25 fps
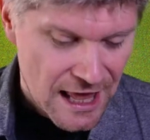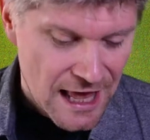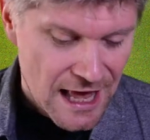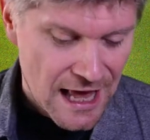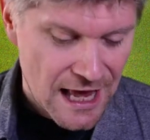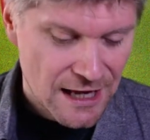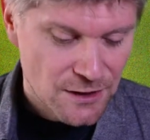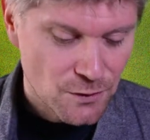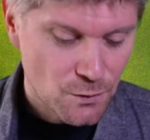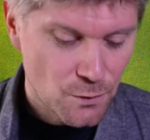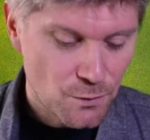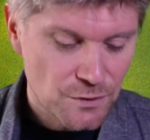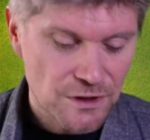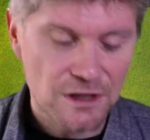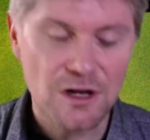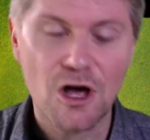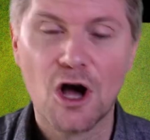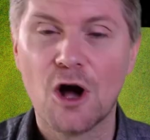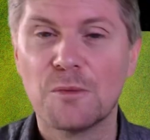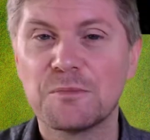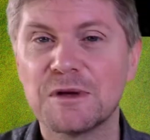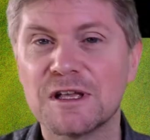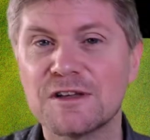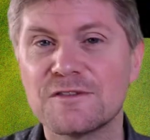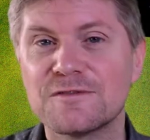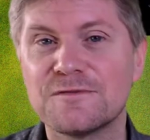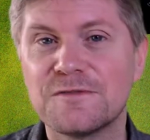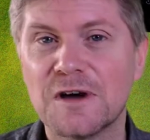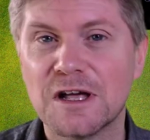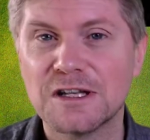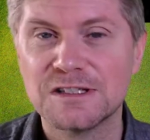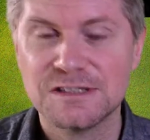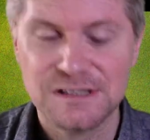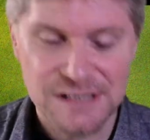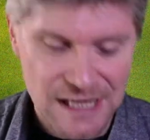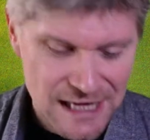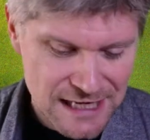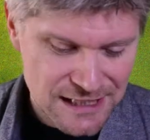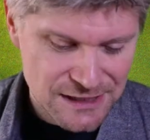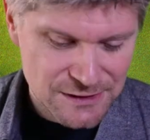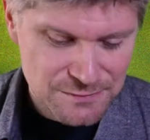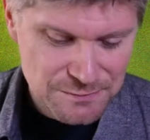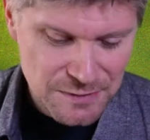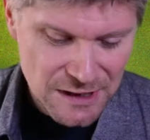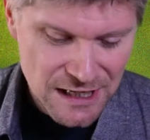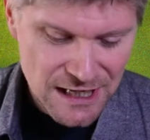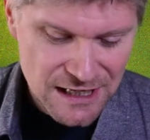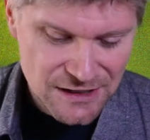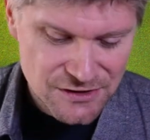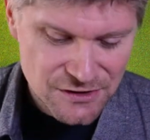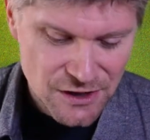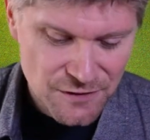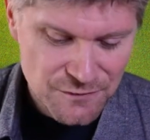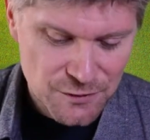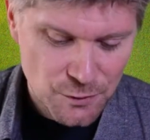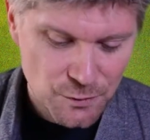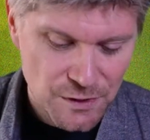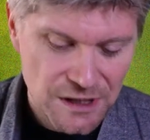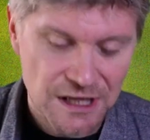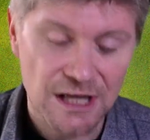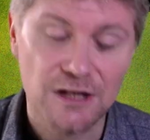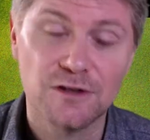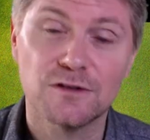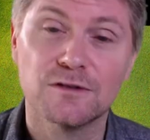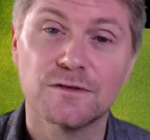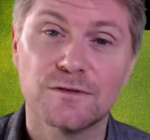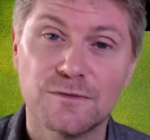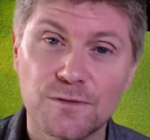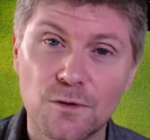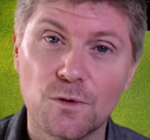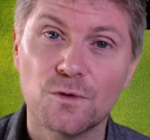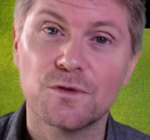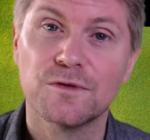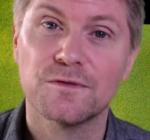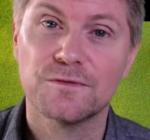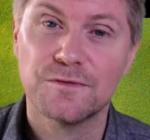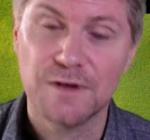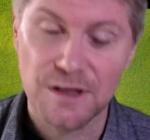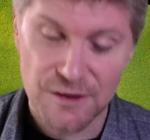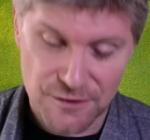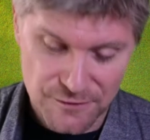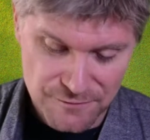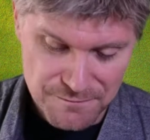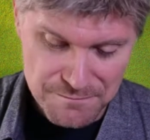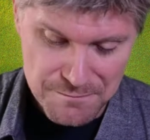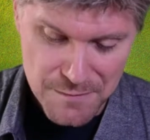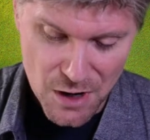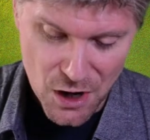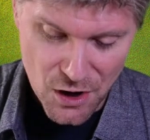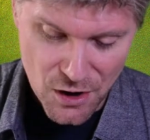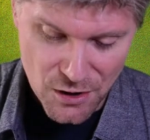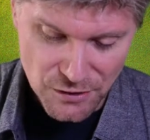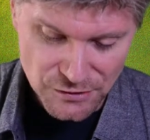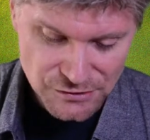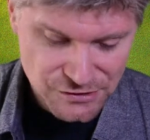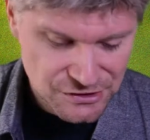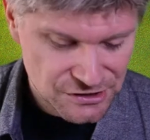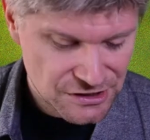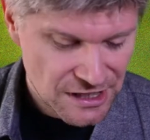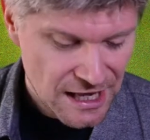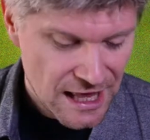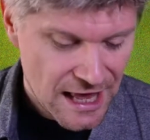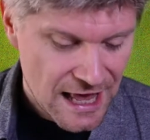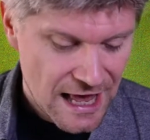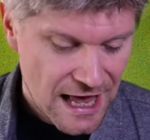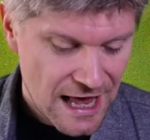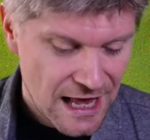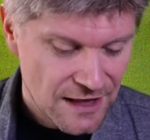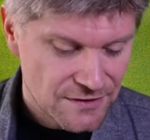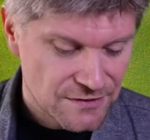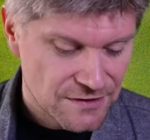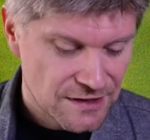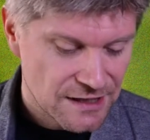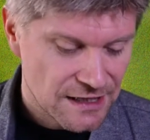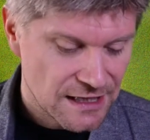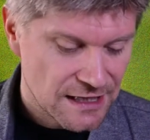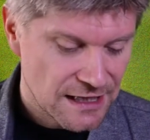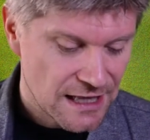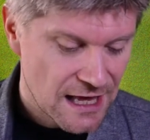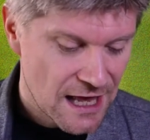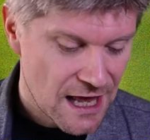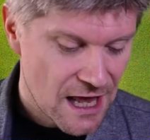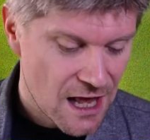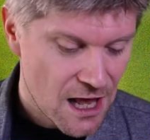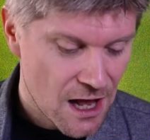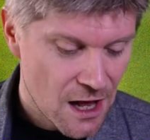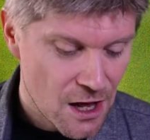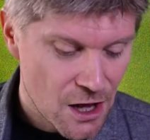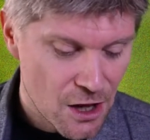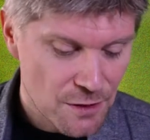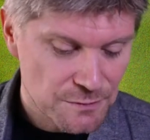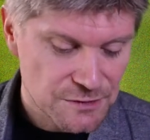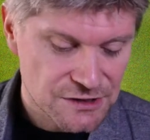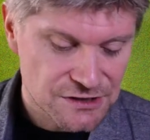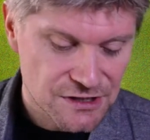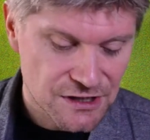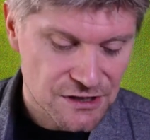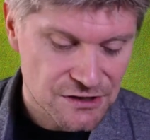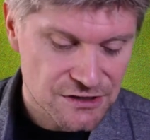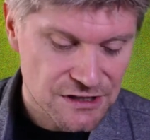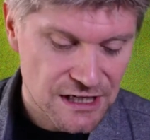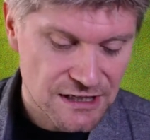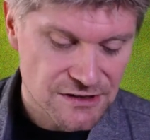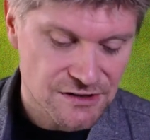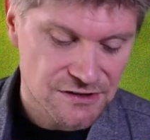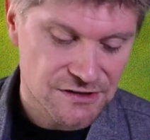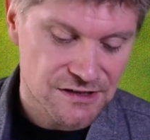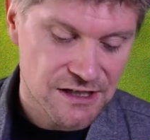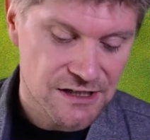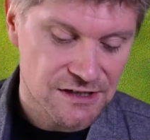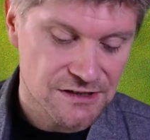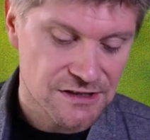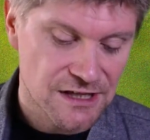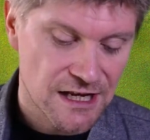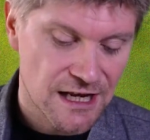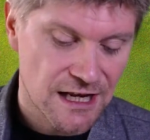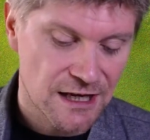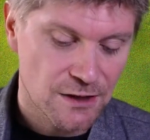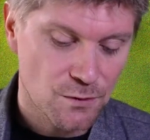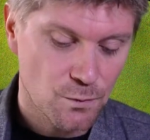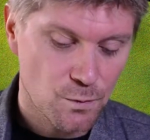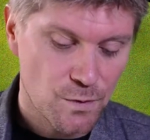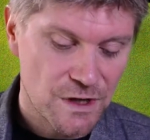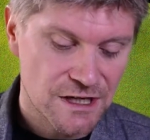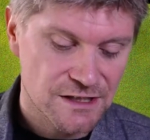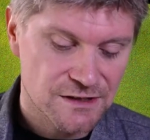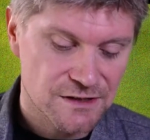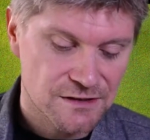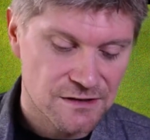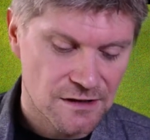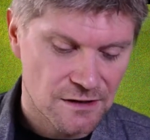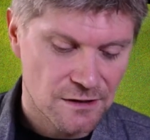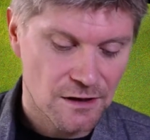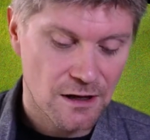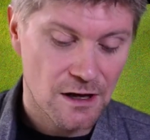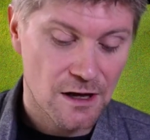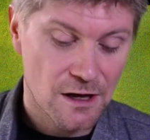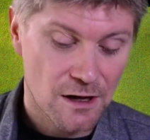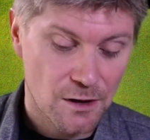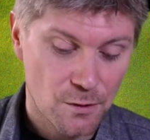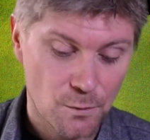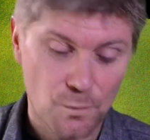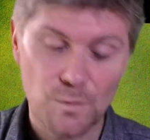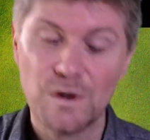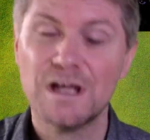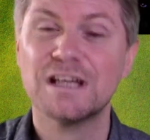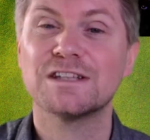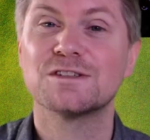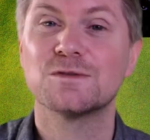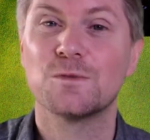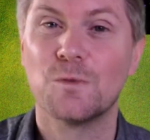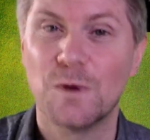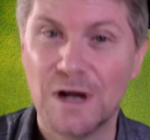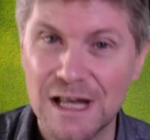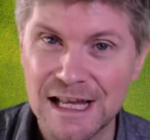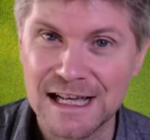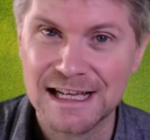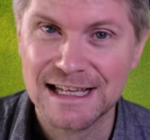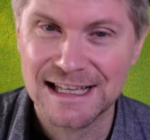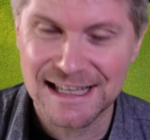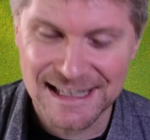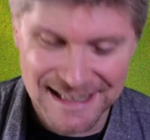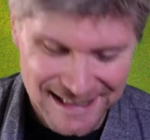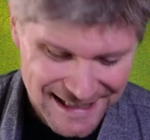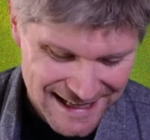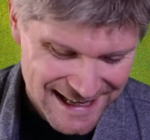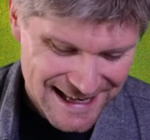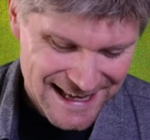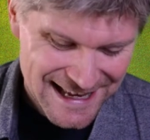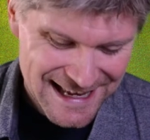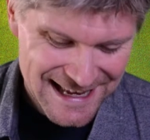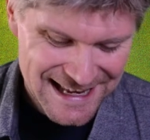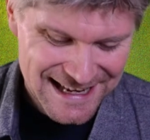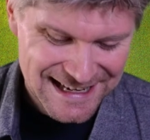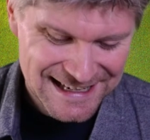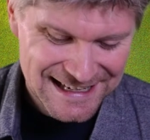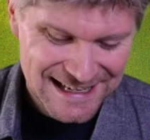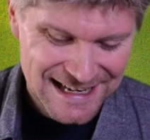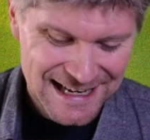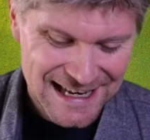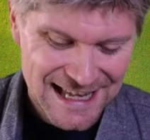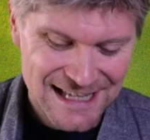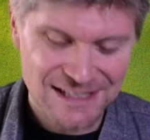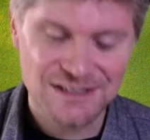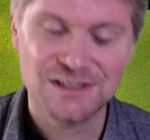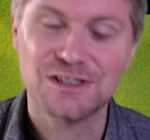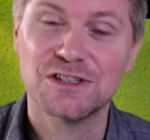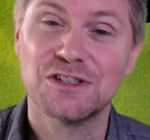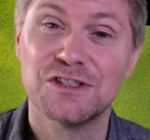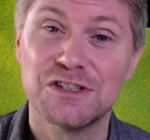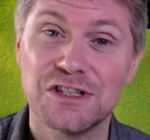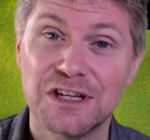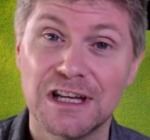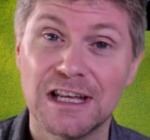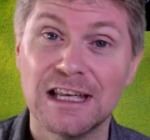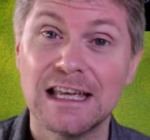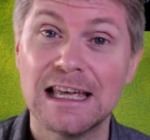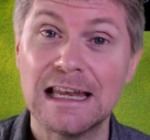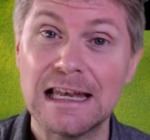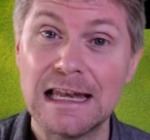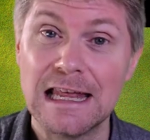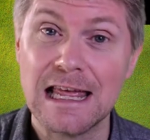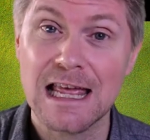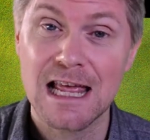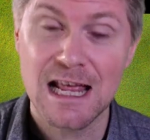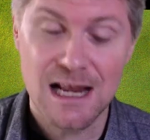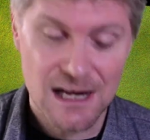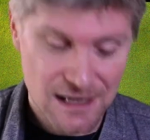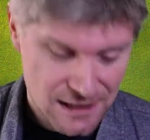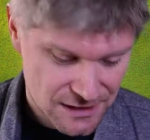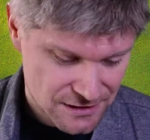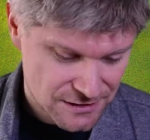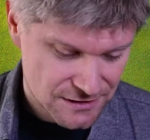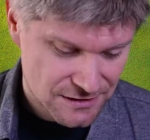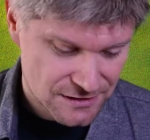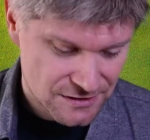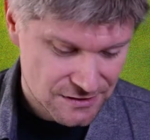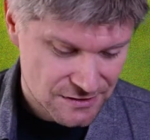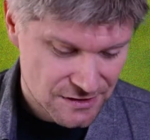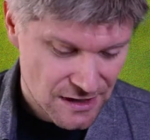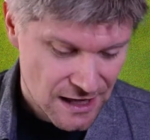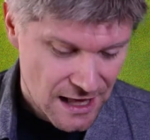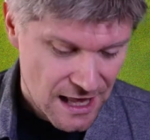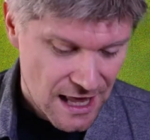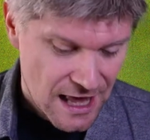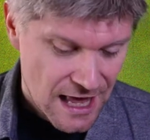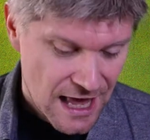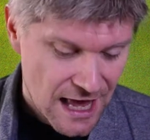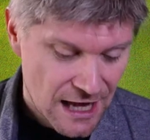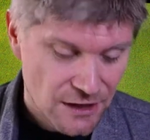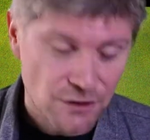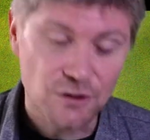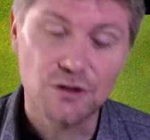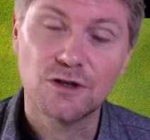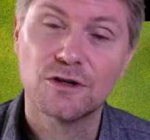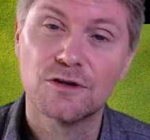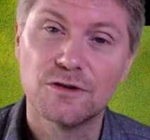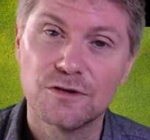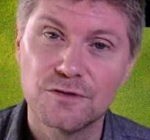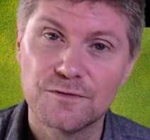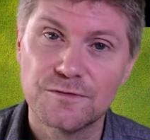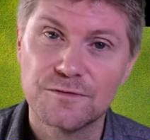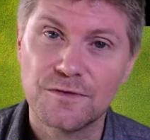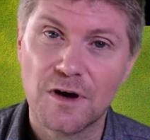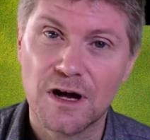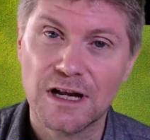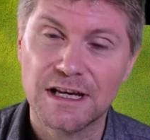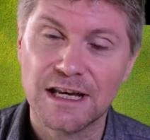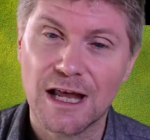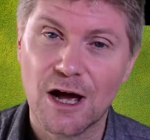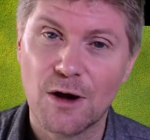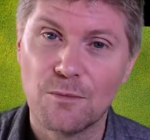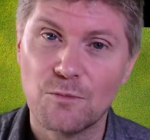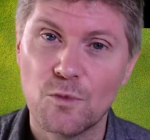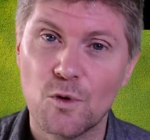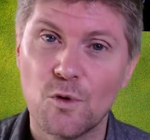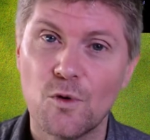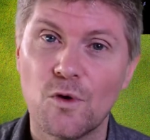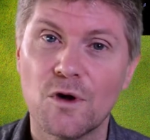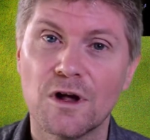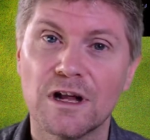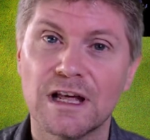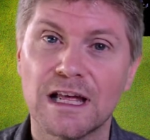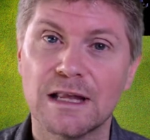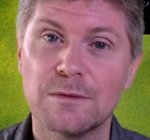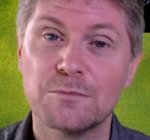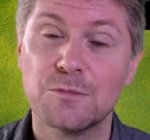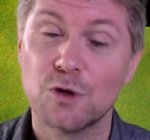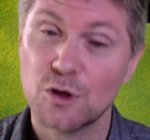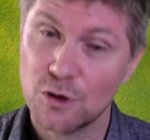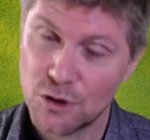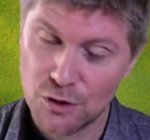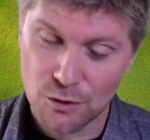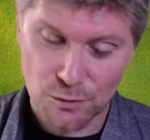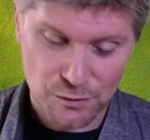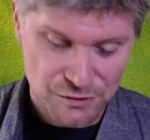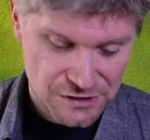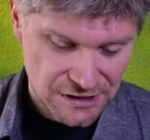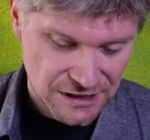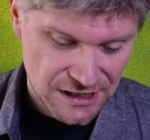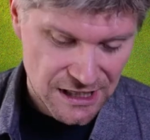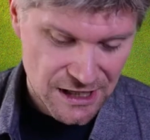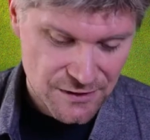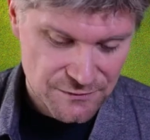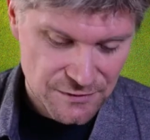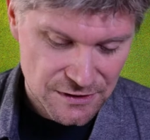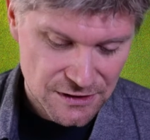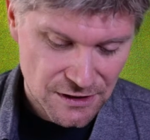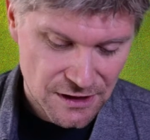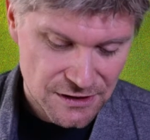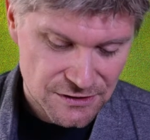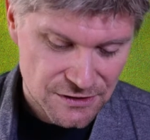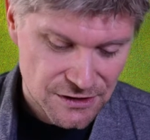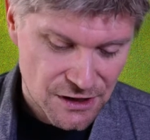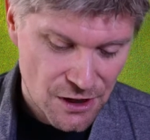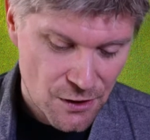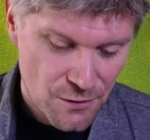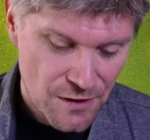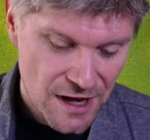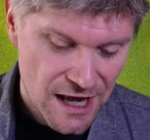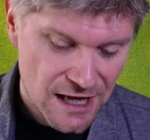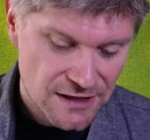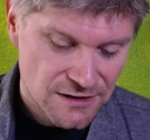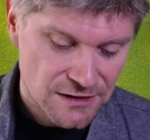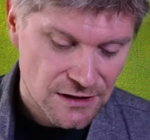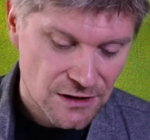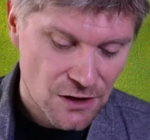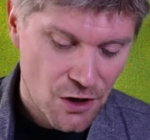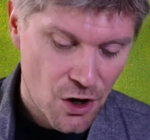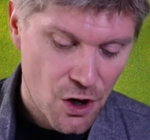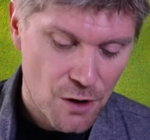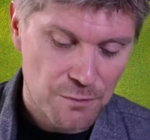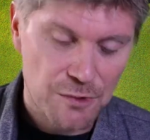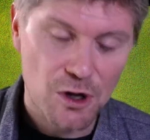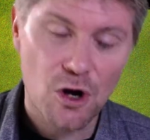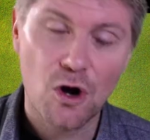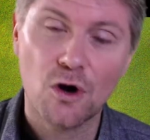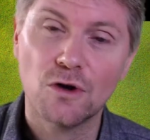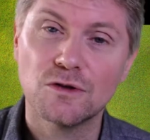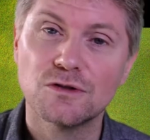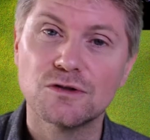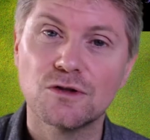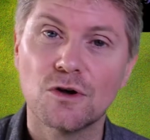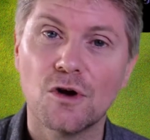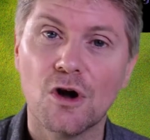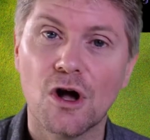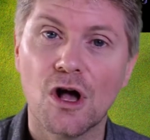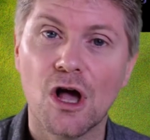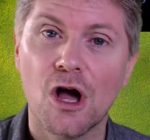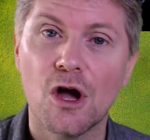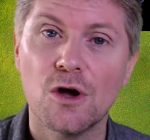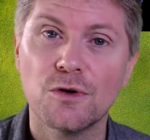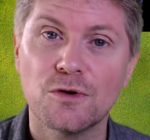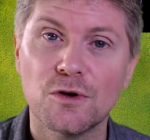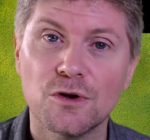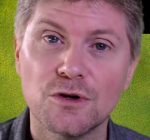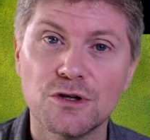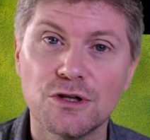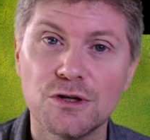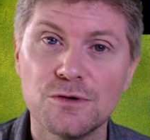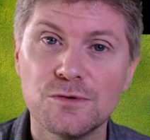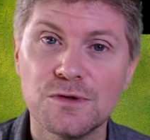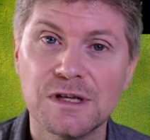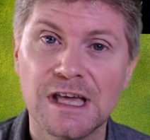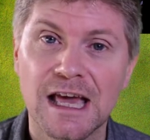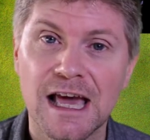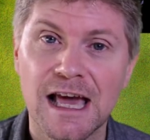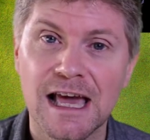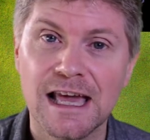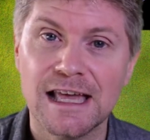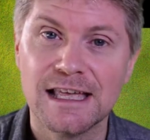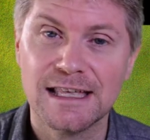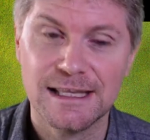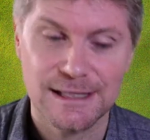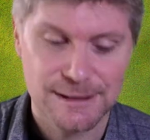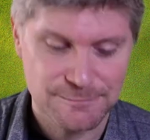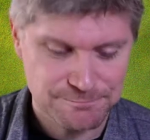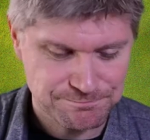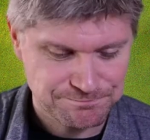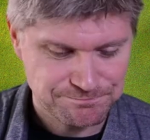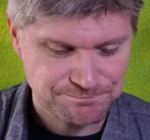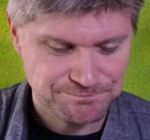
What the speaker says: And all the LARPing fun takes place over the weekend on the 4th and 5th of March at the Hermitage Leisure Centre in Whitwick in Leicestershire in England. And you can find out more and book your ticket if you'd like to go at larpcon.co.uk.